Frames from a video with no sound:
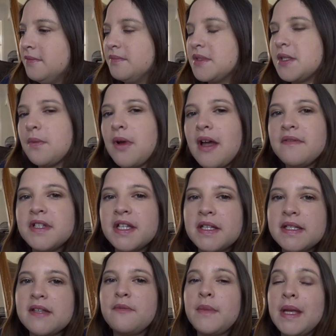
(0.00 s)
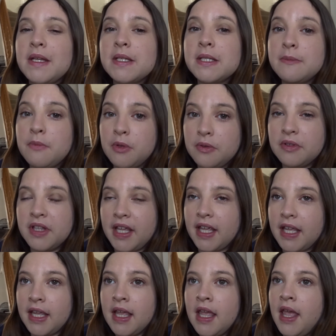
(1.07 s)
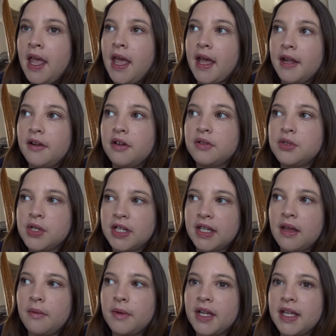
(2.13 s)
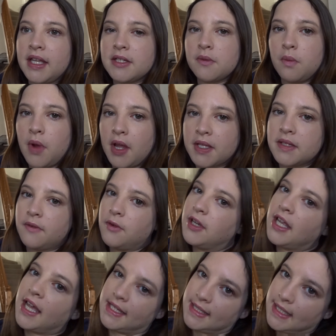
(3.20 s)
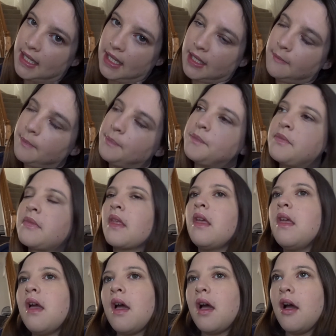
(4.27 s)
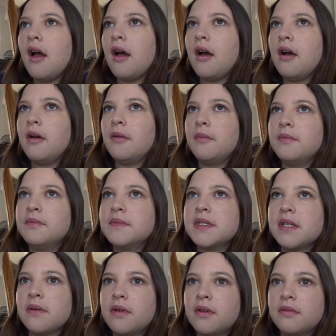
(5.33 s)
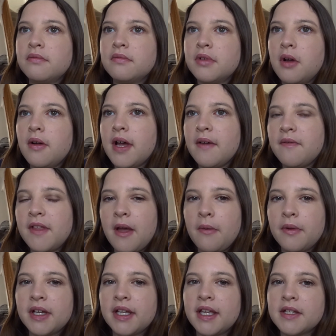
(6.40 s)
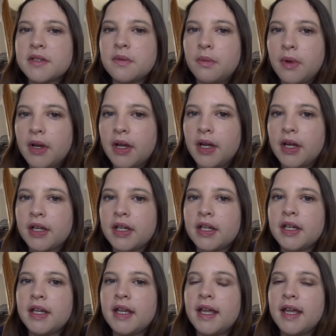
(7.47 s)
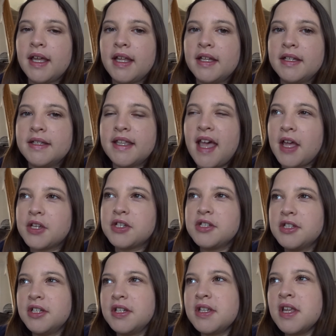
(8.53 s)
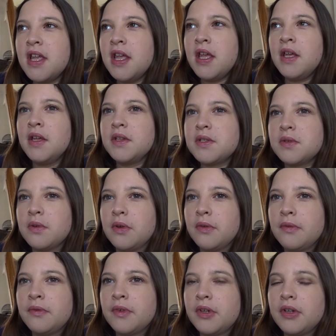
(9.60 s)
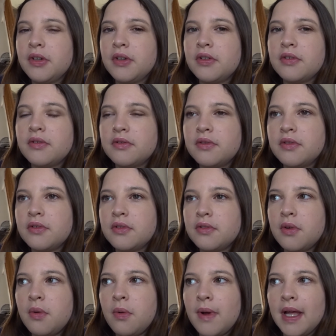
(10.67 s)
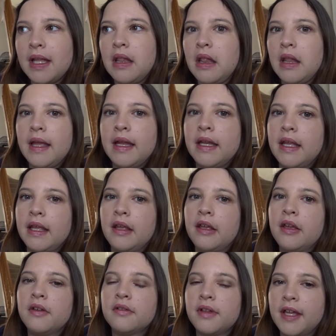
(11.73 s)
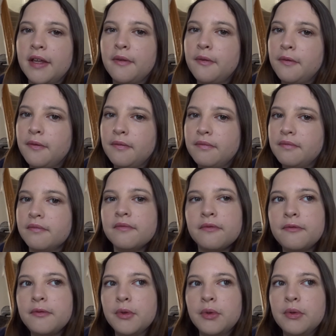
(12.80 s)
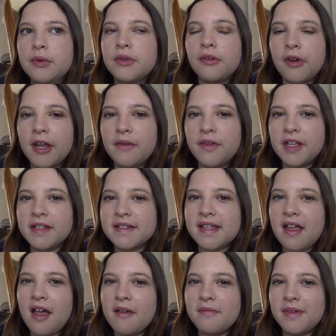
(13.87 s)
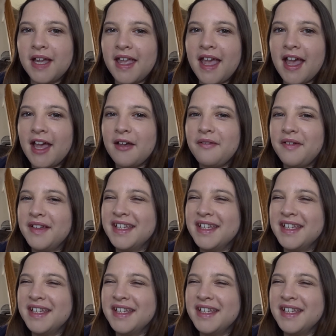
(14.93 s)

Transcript: So what I've done is I've made a smoothie and I'll drink that when I get to work. So I've already had tea. So I'll have that when I get to work. And that should sort of quell any like food cravings that I might have